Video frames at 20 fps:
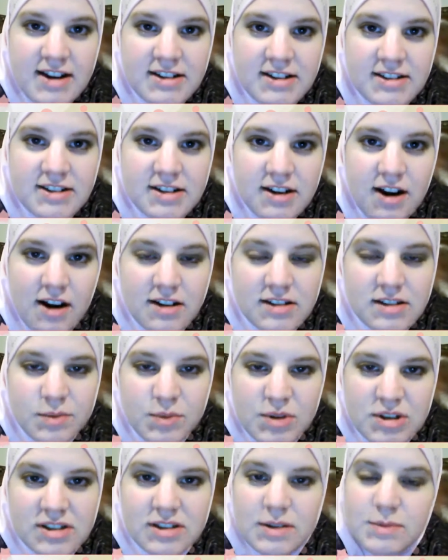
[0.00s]
And
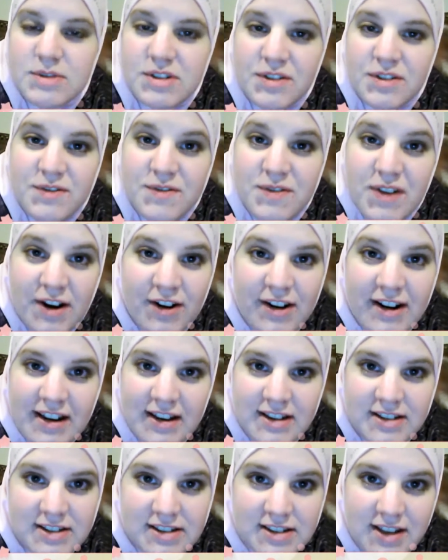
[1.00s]
us Muslims are
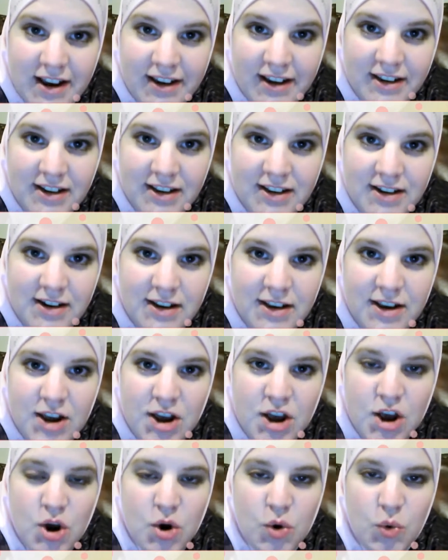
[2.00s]
very excited.
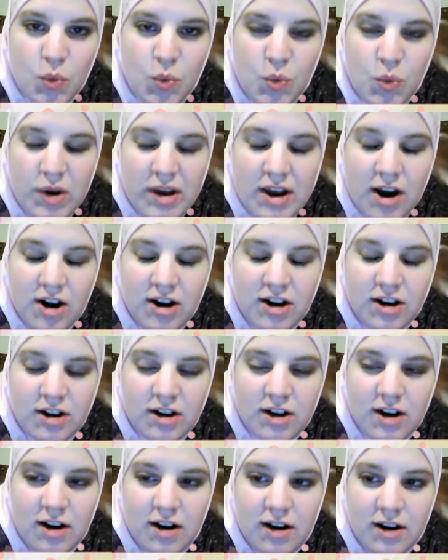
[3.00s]
We
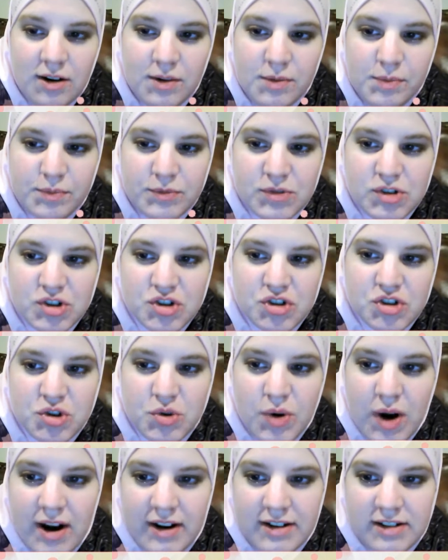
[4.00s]
are
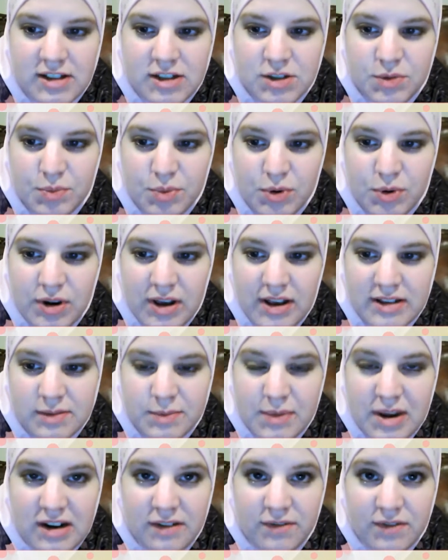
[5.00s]
trying to put
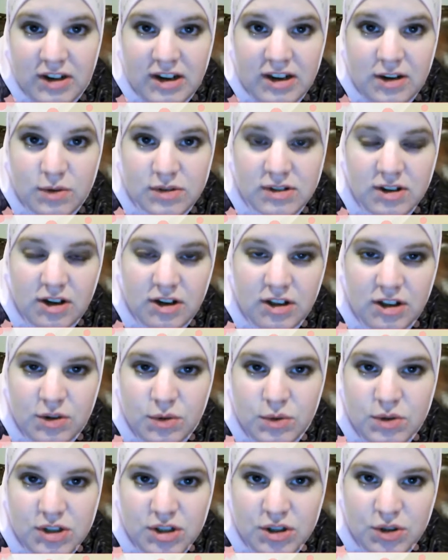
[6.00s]
as many videos on
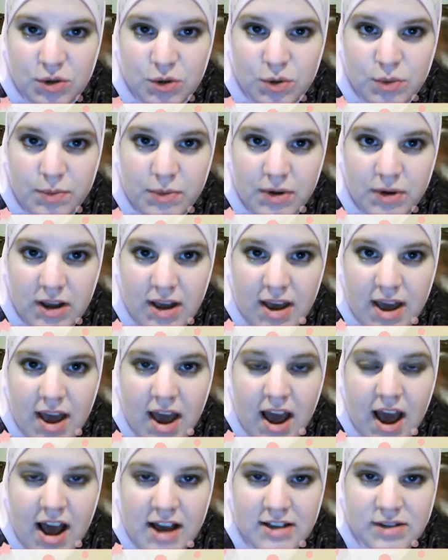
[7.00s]
YouTube
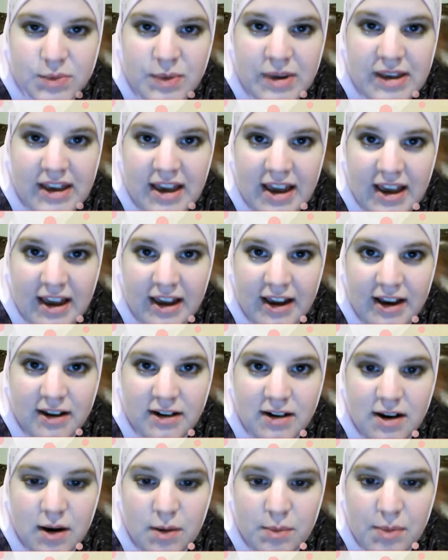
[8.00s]
as we
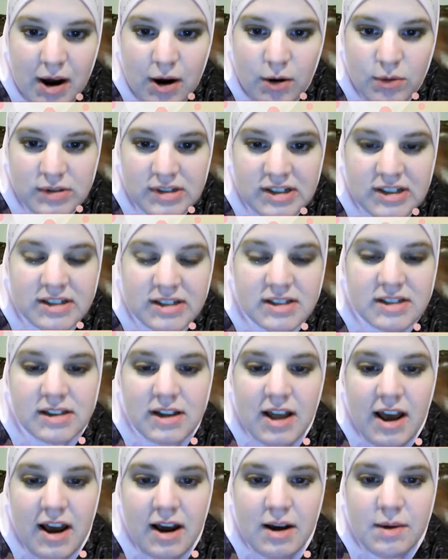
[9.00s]
can about
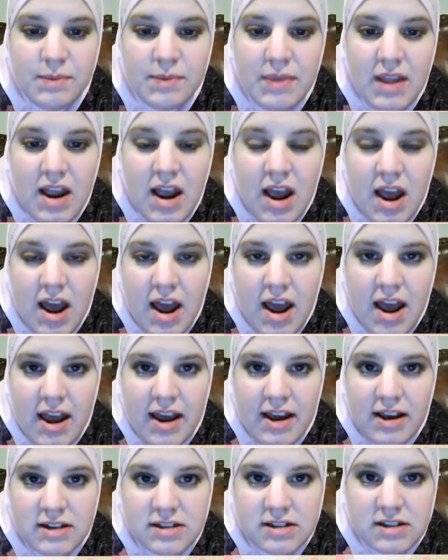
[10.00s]
Islam
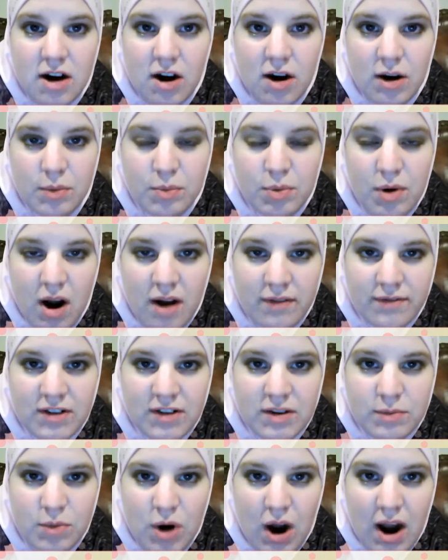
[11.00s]
and our
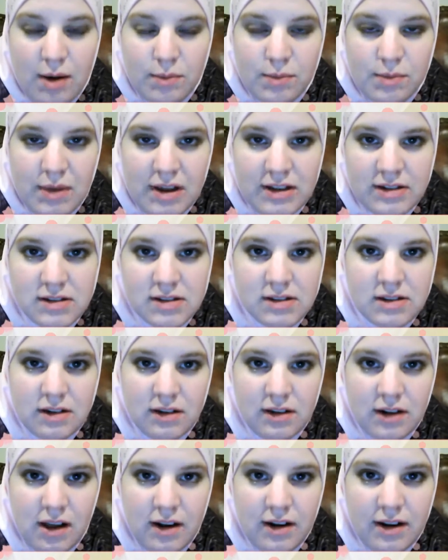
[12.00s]
Prophet Muhammad
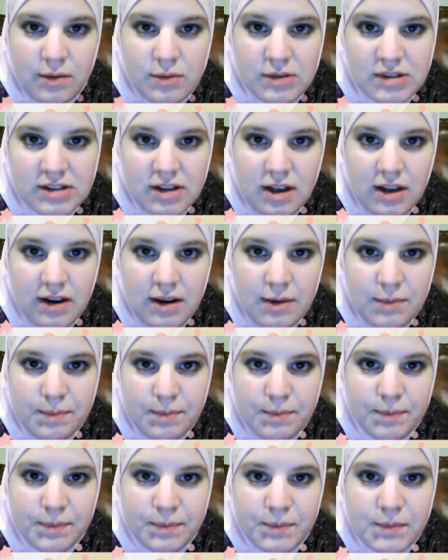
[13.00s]
sallallahu alaihi wasallam.
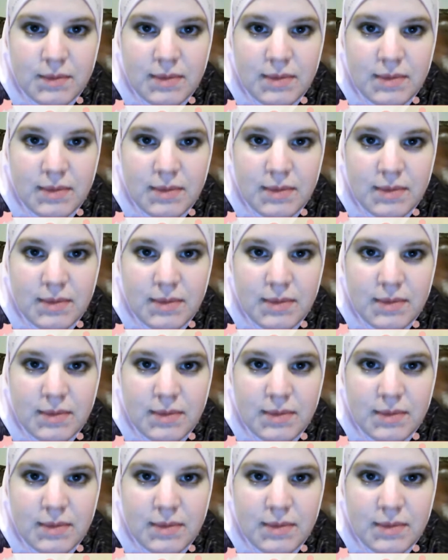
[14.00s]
